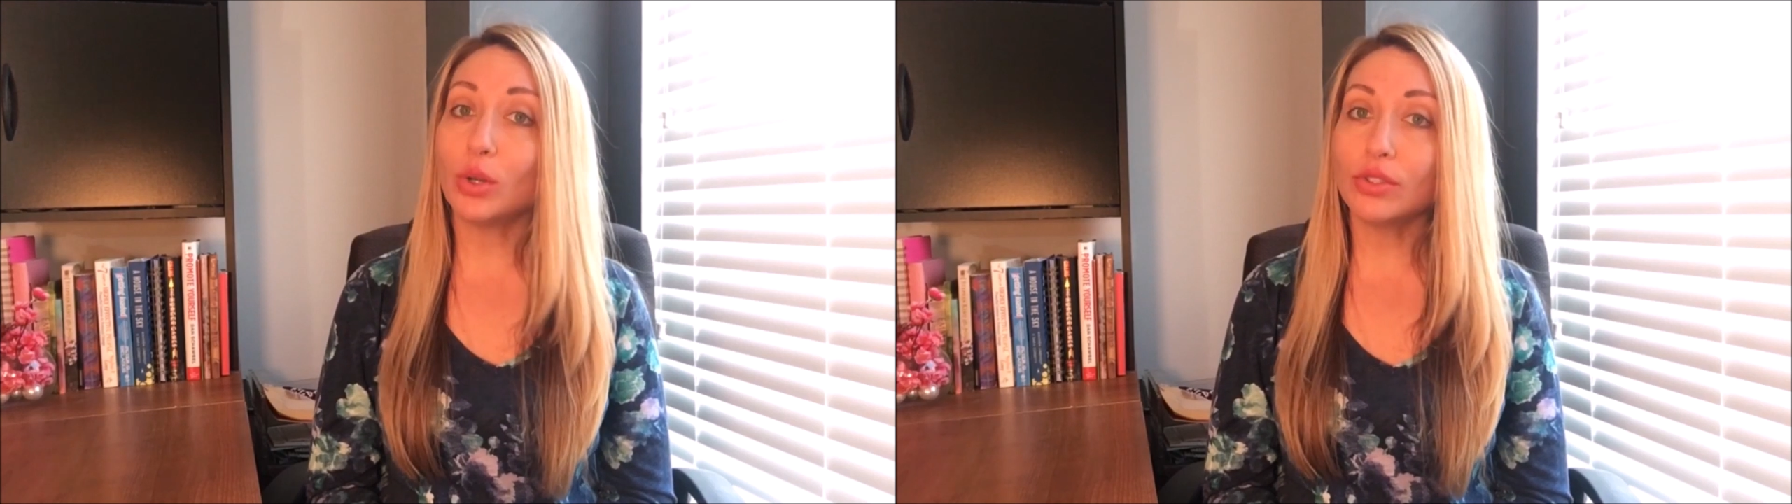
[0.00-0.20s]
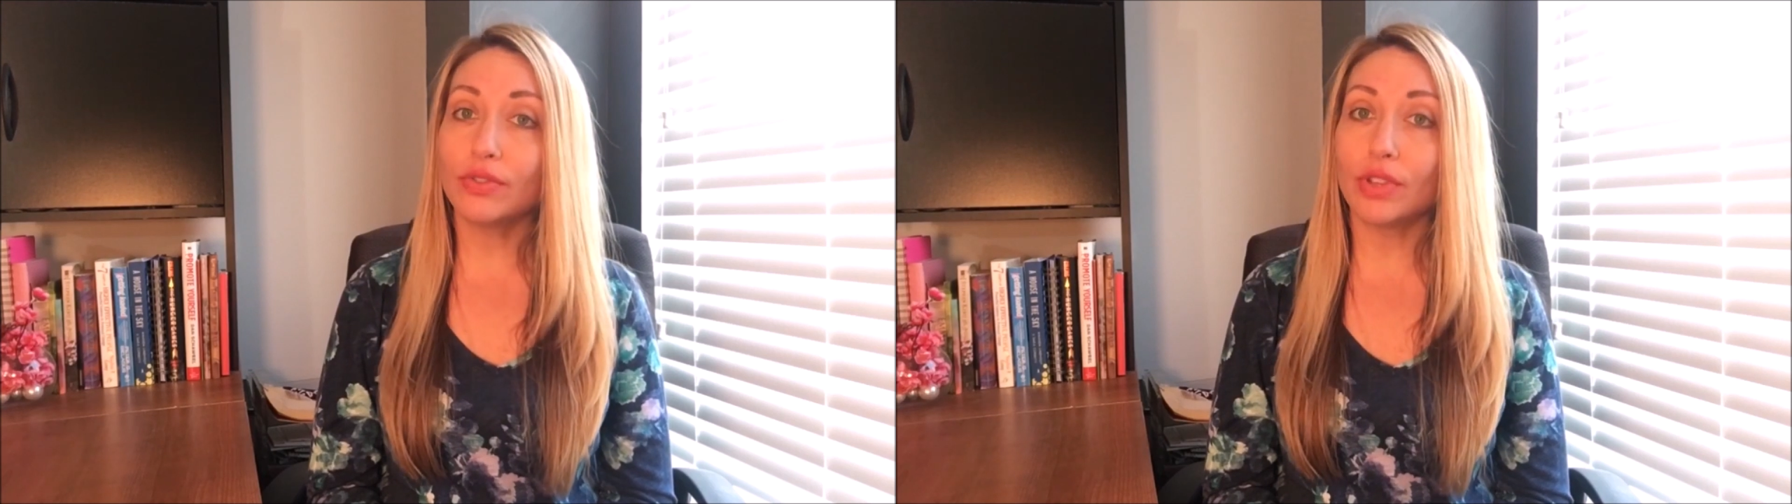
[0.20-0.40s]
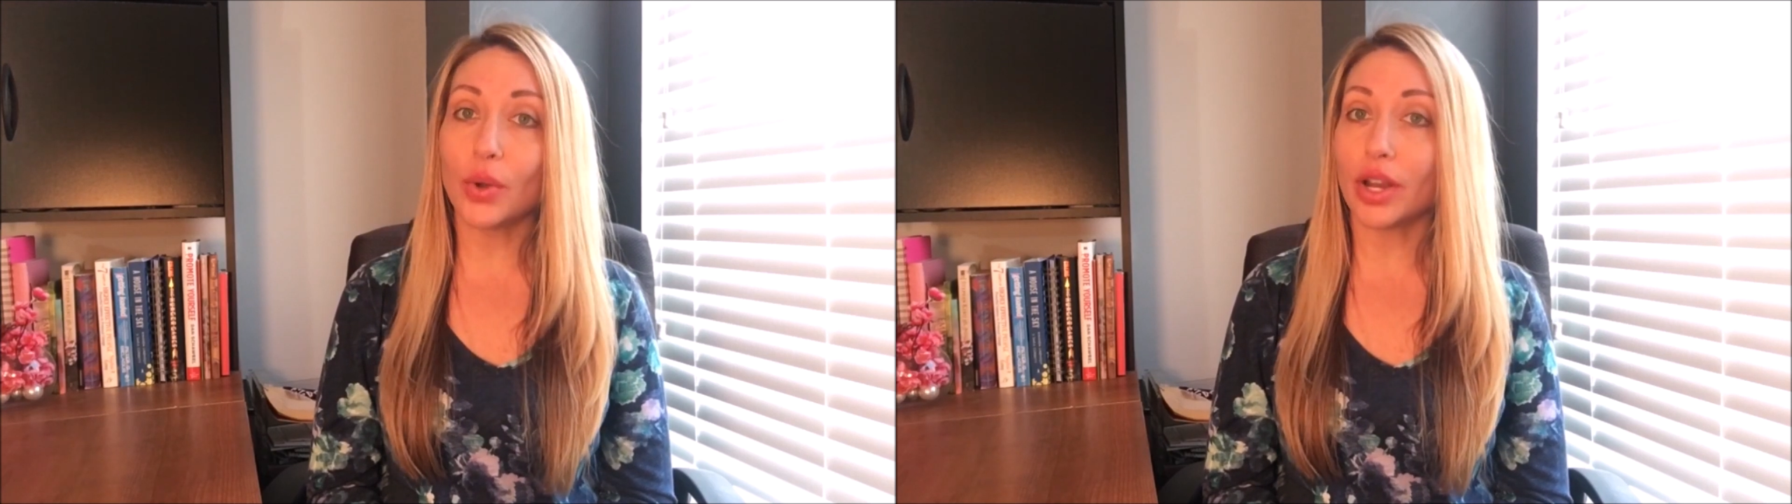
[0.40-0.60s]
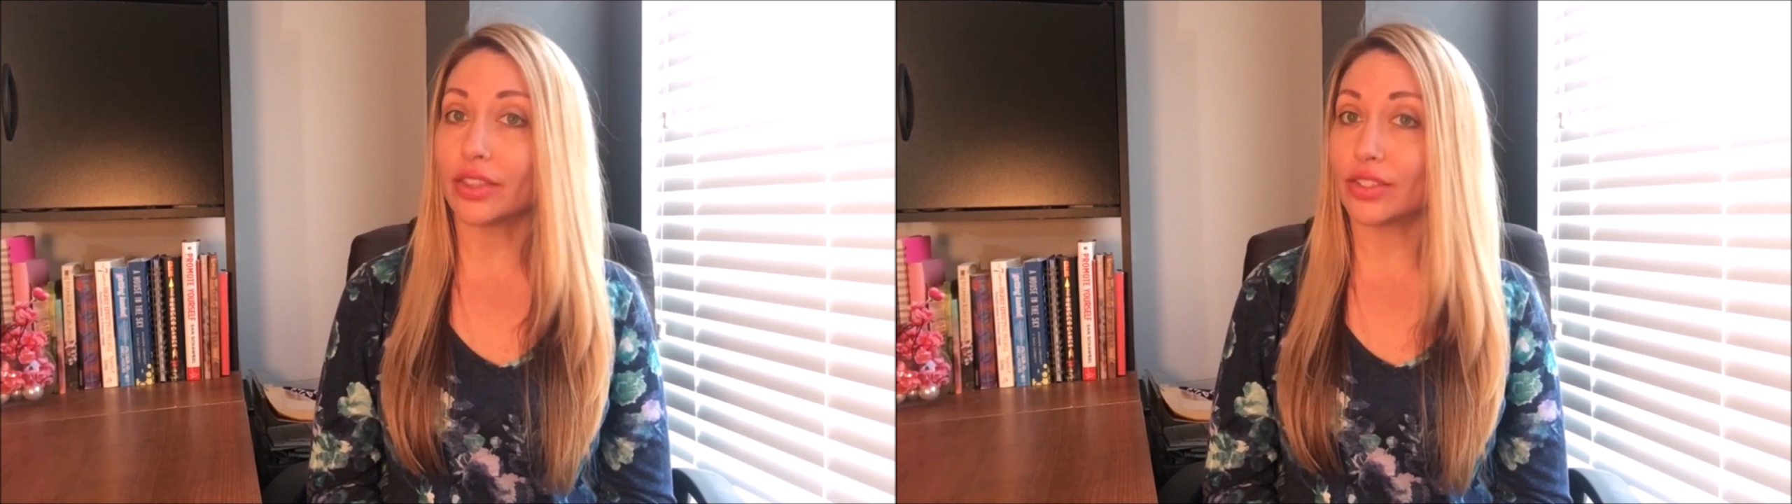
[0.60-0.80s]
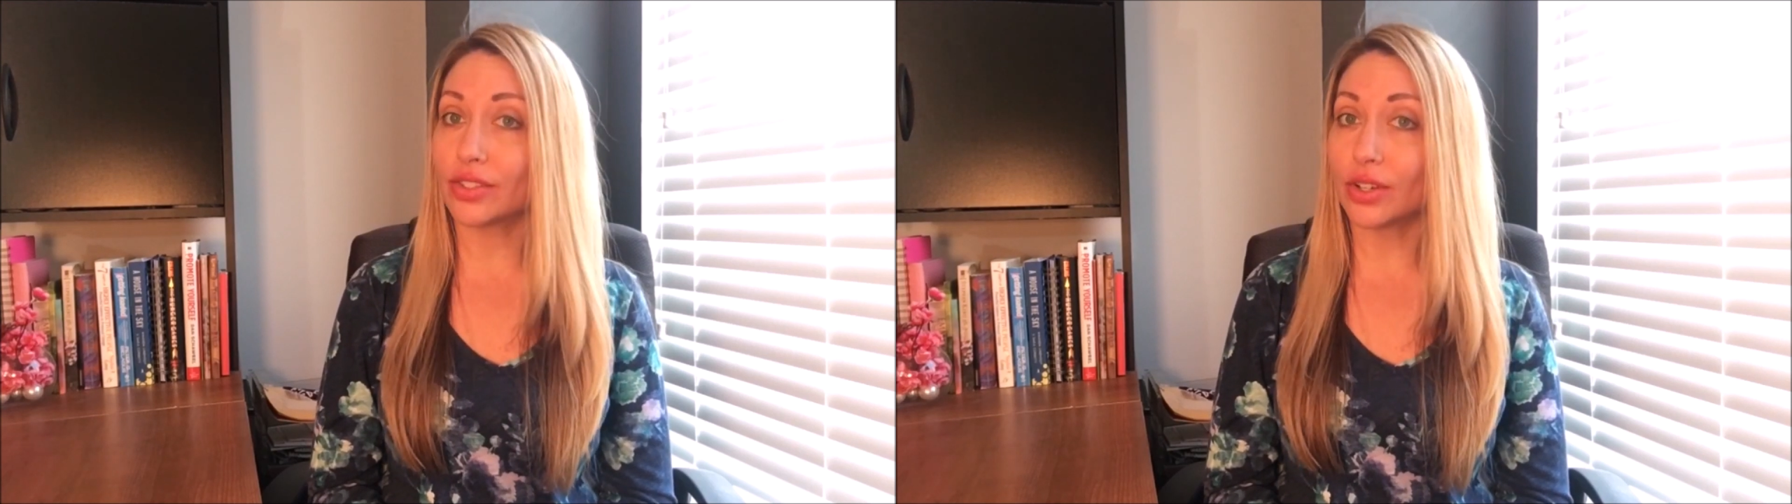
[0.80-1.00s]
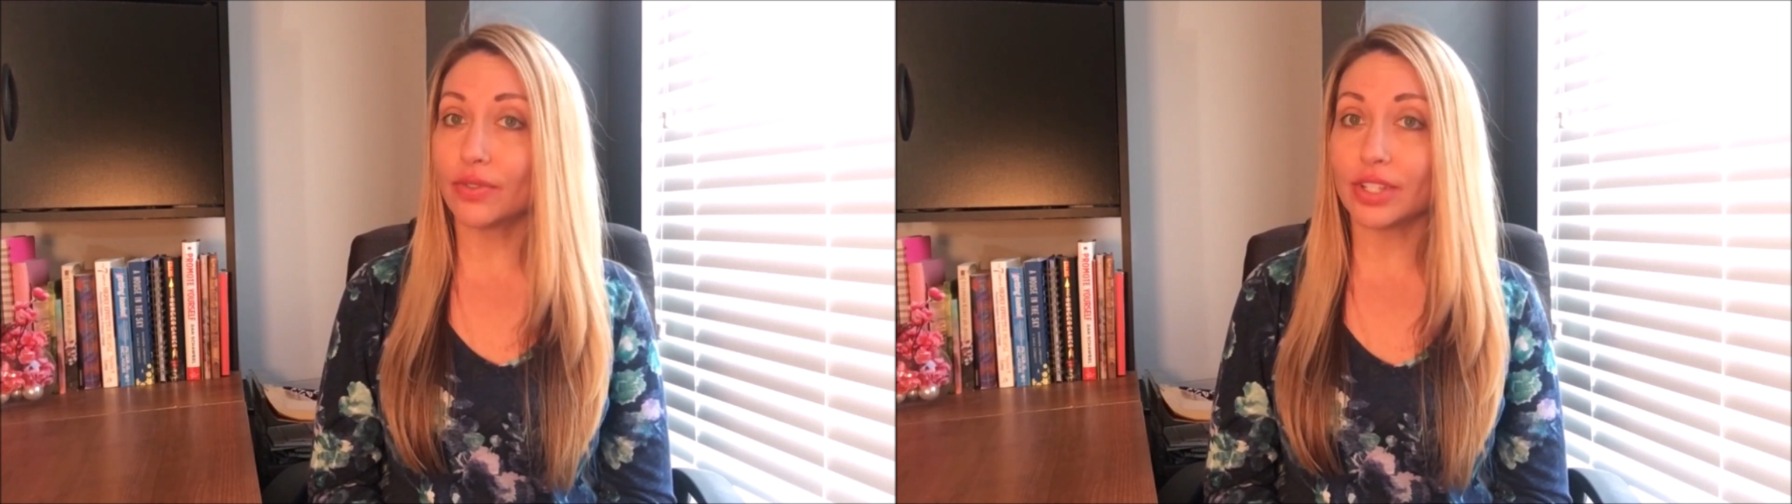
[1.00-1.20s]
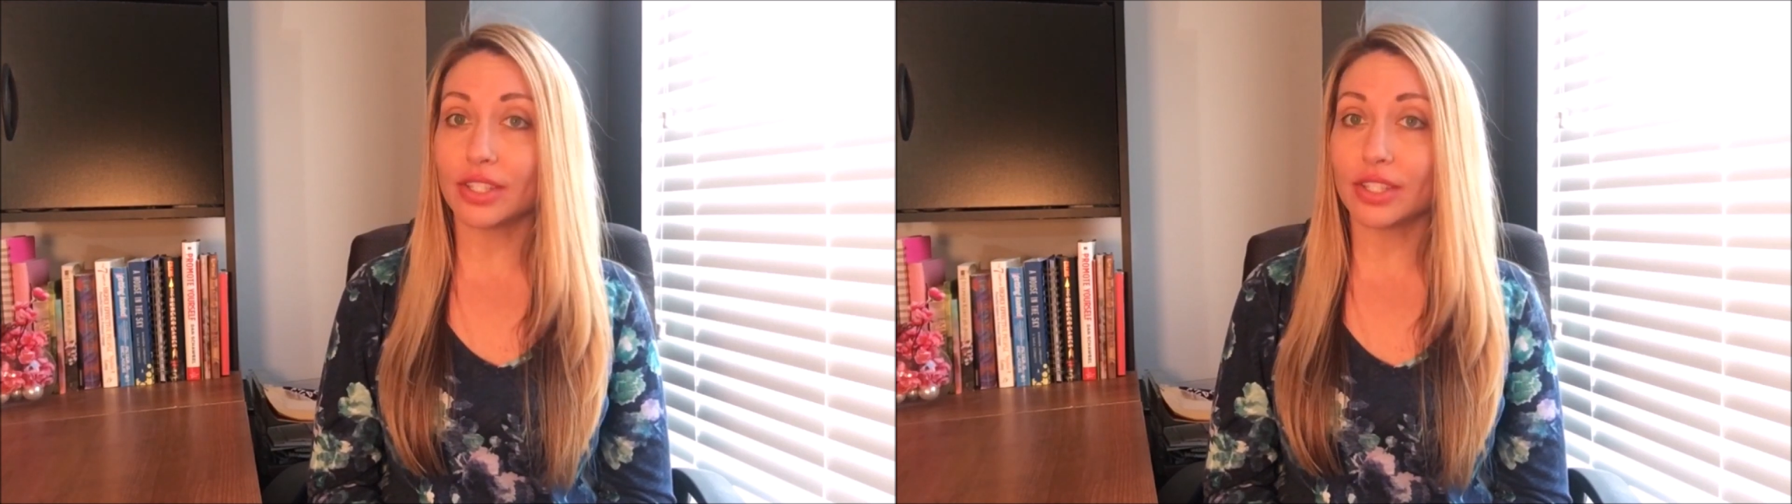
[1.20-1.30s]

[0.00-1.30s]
That is much better